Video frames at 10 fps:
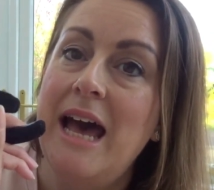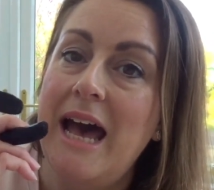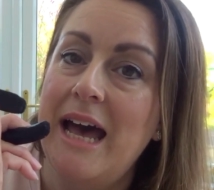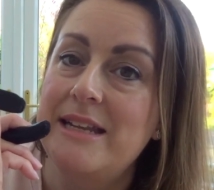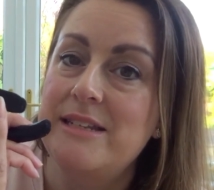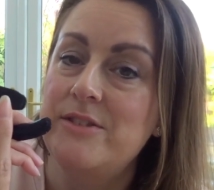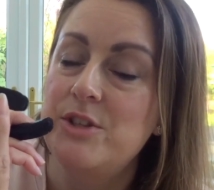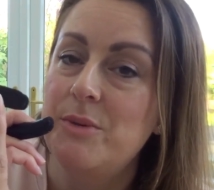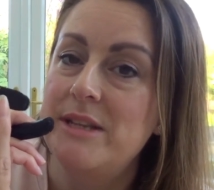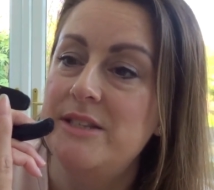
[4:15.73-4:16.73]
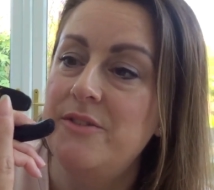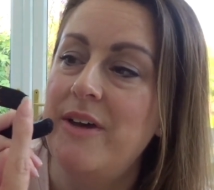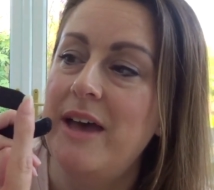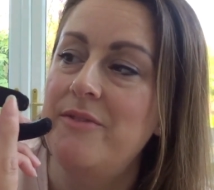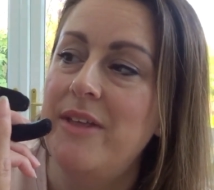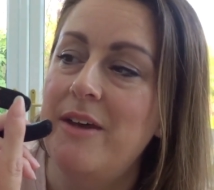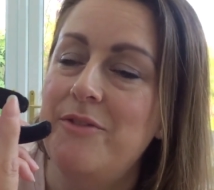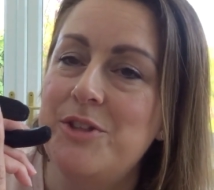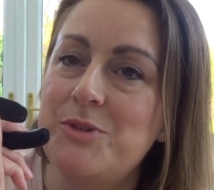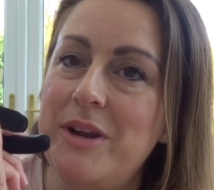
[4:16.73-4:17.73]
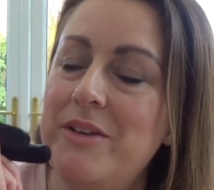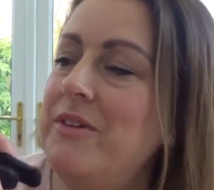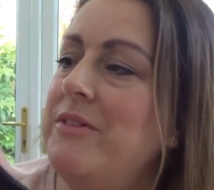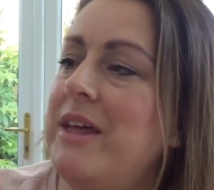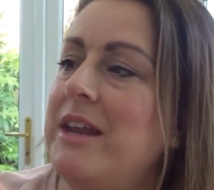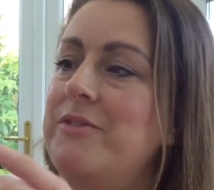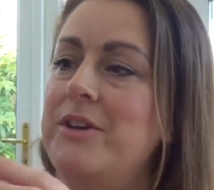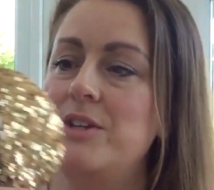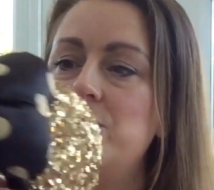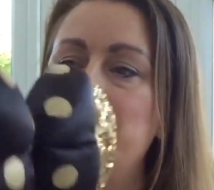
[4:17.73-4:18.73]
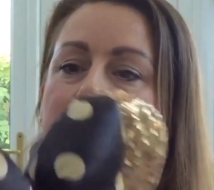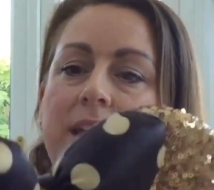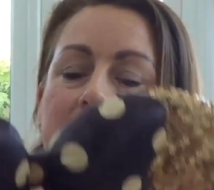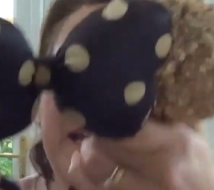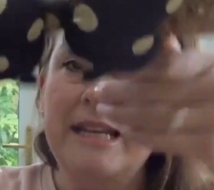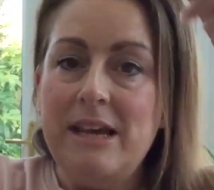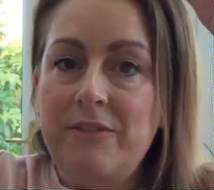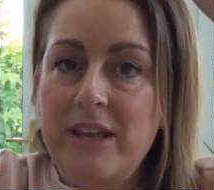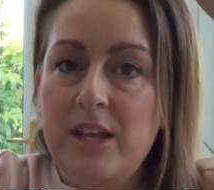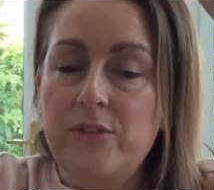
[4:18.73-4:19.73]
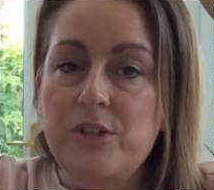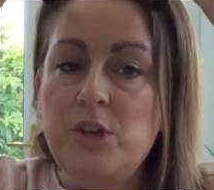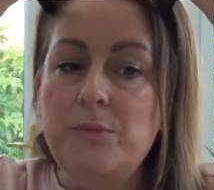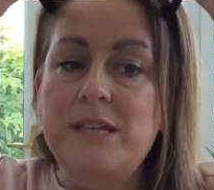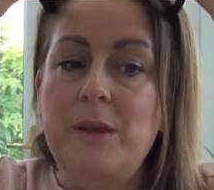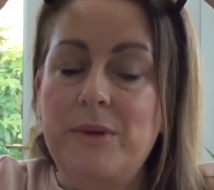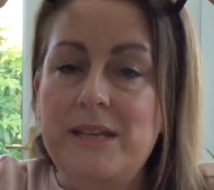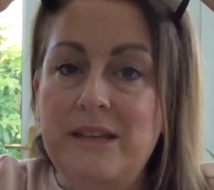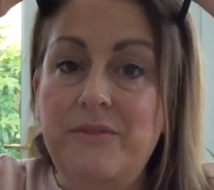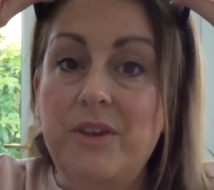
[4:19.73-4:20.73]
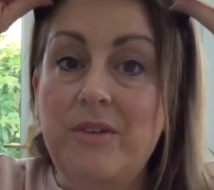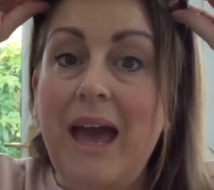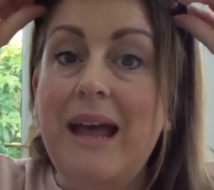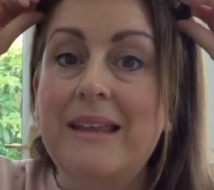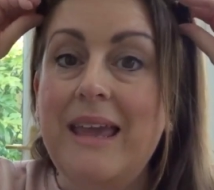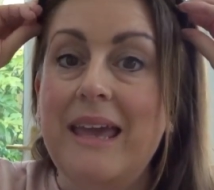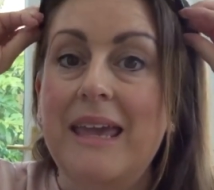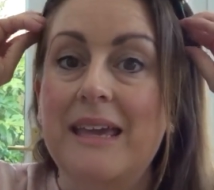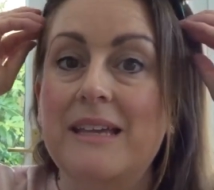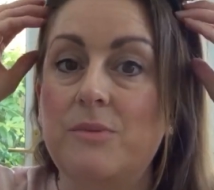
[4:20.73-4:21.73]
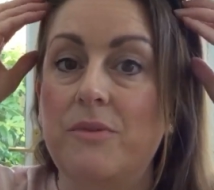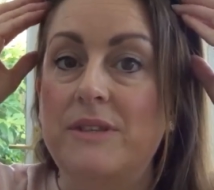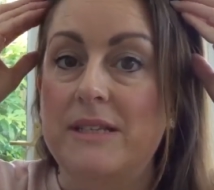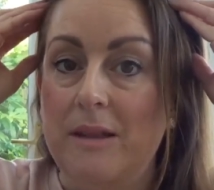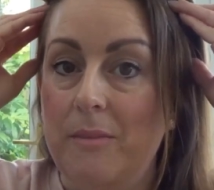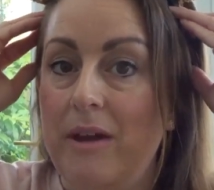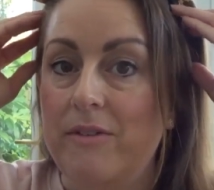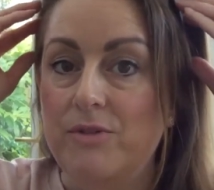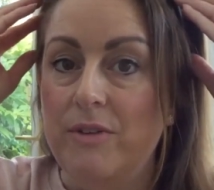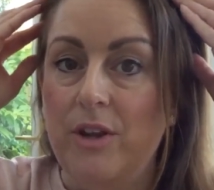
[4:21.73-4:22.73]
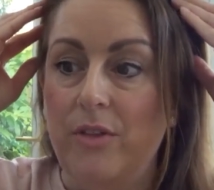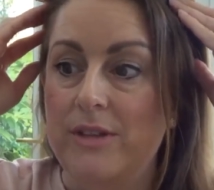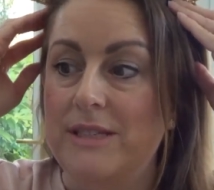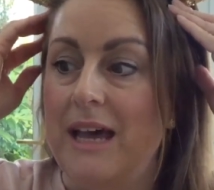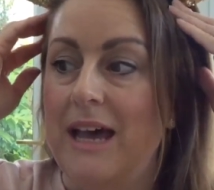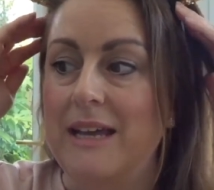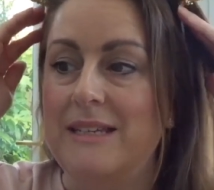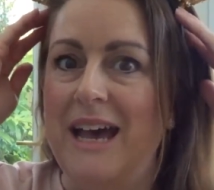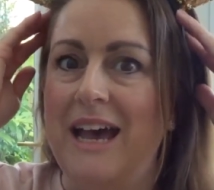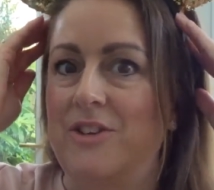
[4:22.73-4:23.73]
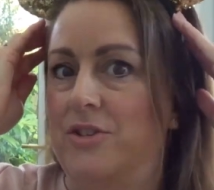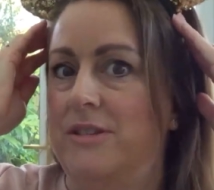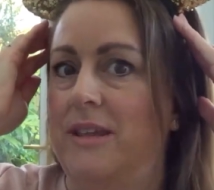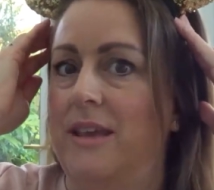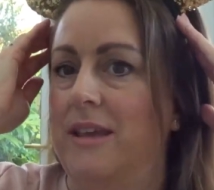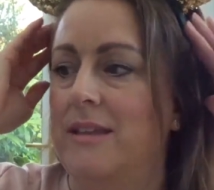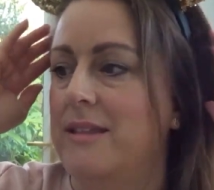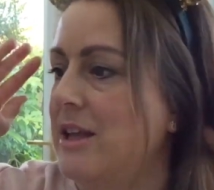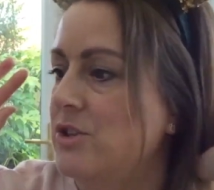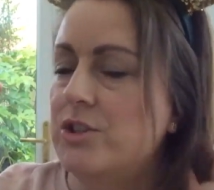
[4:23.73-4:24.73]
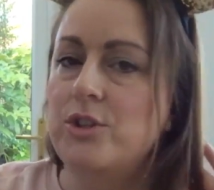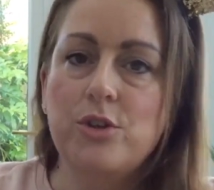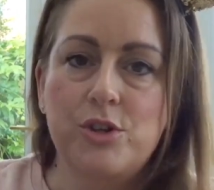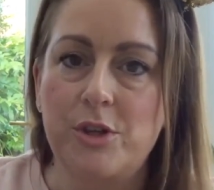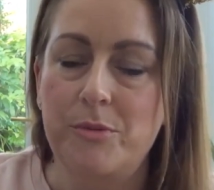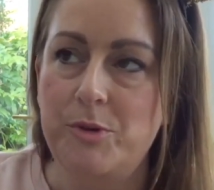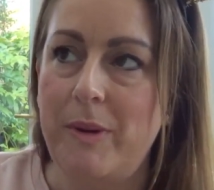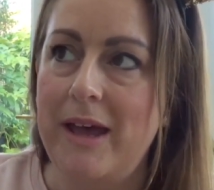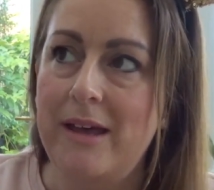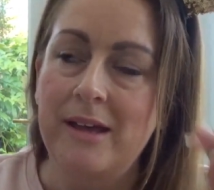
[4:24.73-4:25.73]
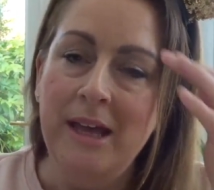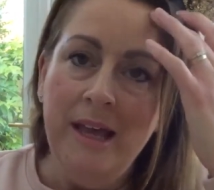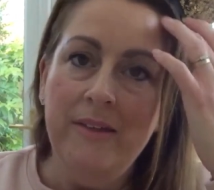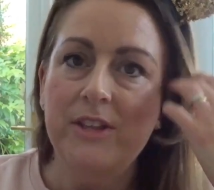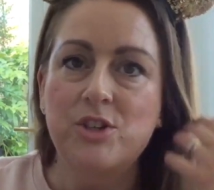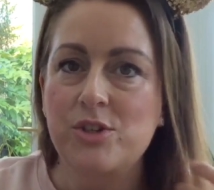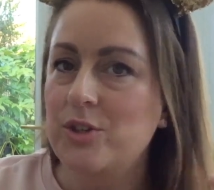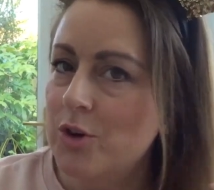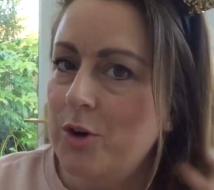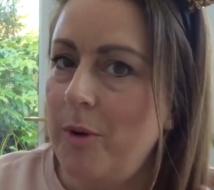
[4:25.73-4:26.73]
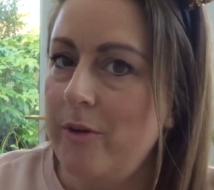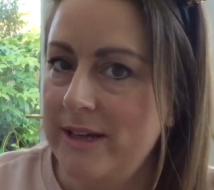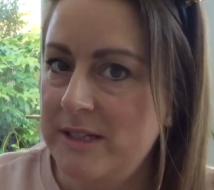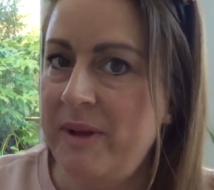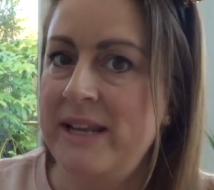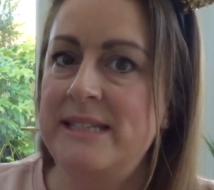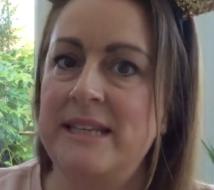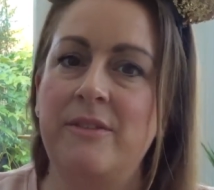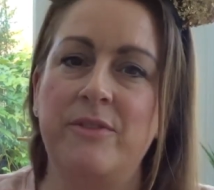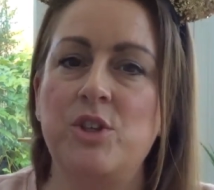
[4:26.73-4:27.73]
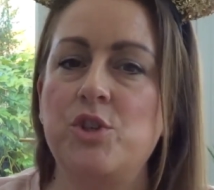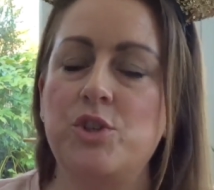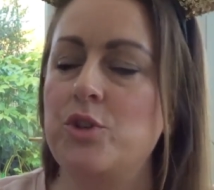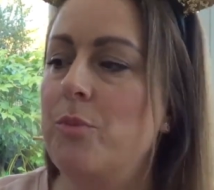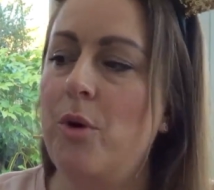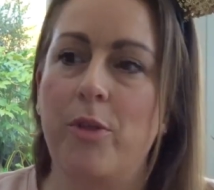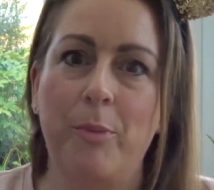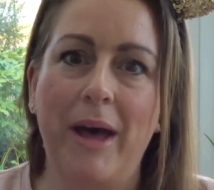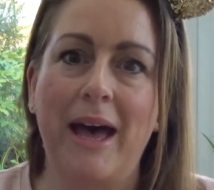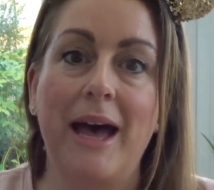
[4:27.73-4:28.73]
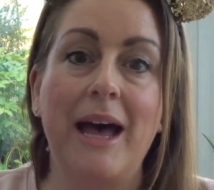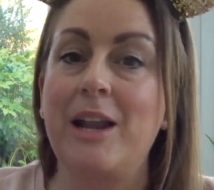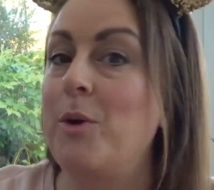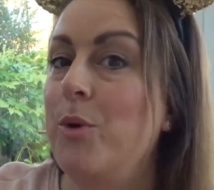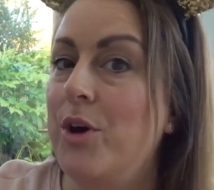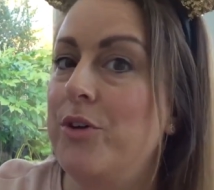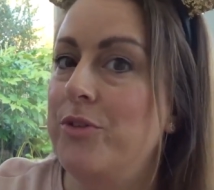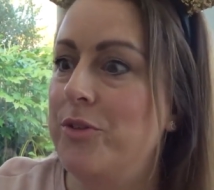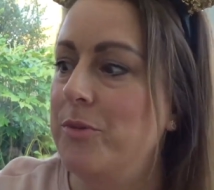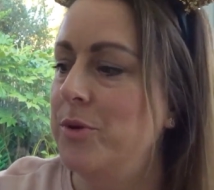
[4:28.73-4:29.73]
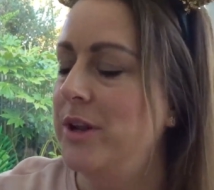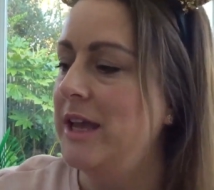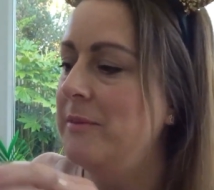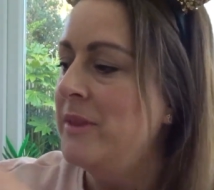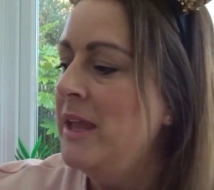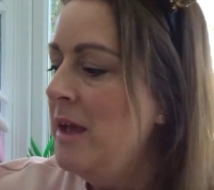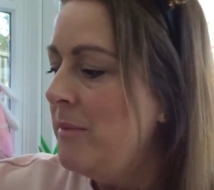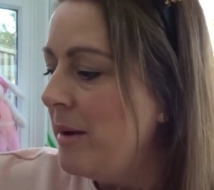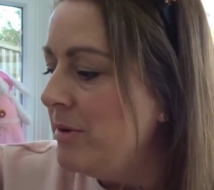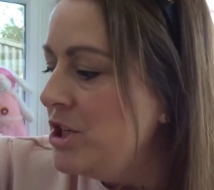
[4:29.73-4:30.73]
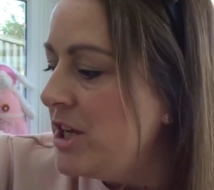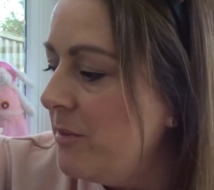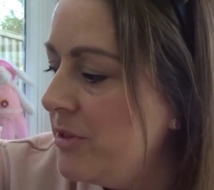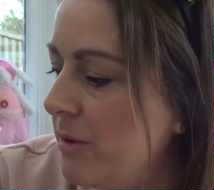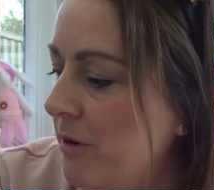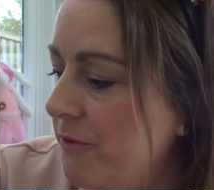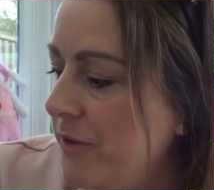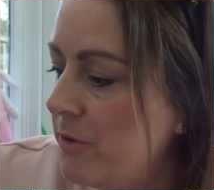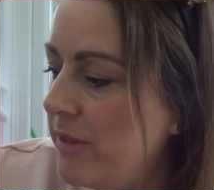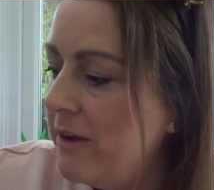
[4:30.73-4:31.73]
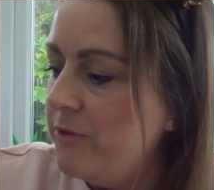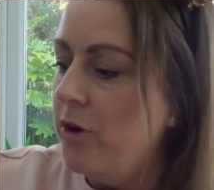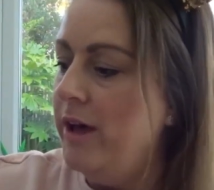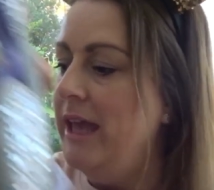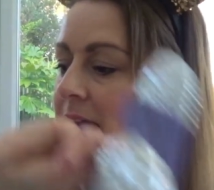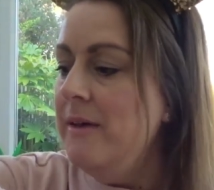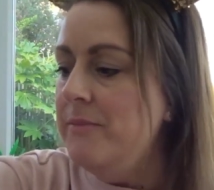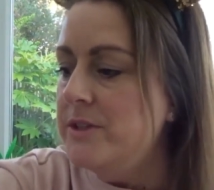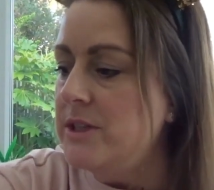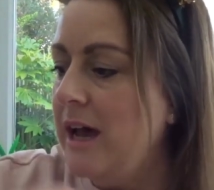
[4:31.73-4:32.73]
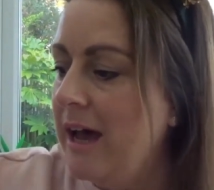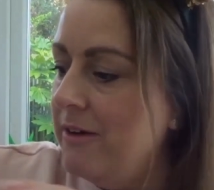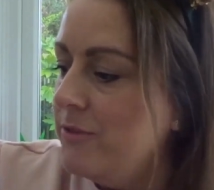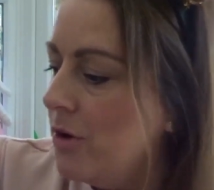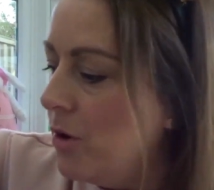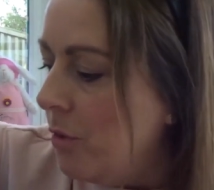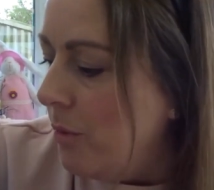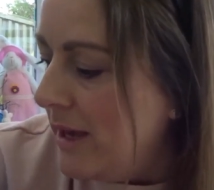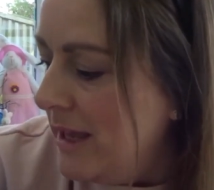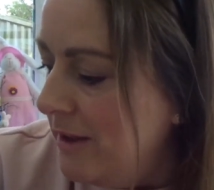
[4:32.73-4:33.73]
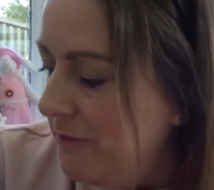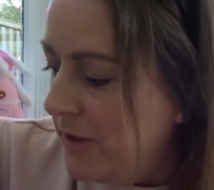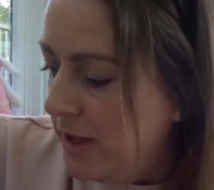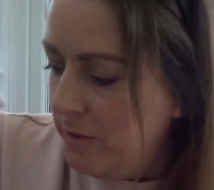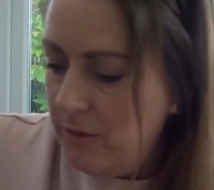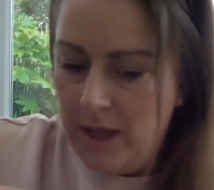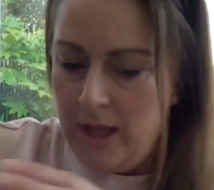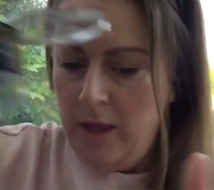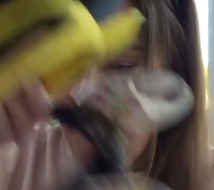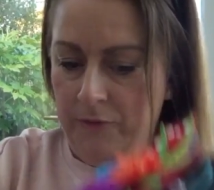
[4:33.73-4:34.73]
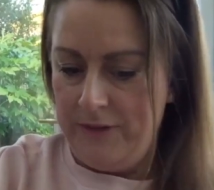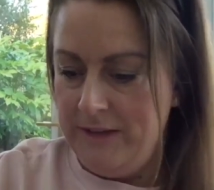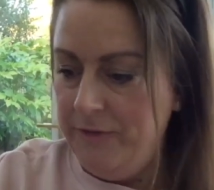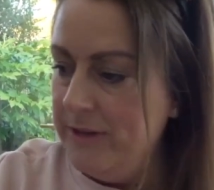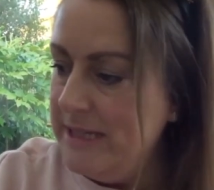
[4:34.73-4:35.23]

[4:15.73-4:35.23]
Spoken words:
and the 25 there for the 25th anniversary. Definitely another top tip is if you can get ears with Disneyland Paris written on the side, I just think that just looks so much better. They just look more expensive, they just look more the part and are worth the money. But I'm going to share with you a few that I've got here. So I have got quite a few for different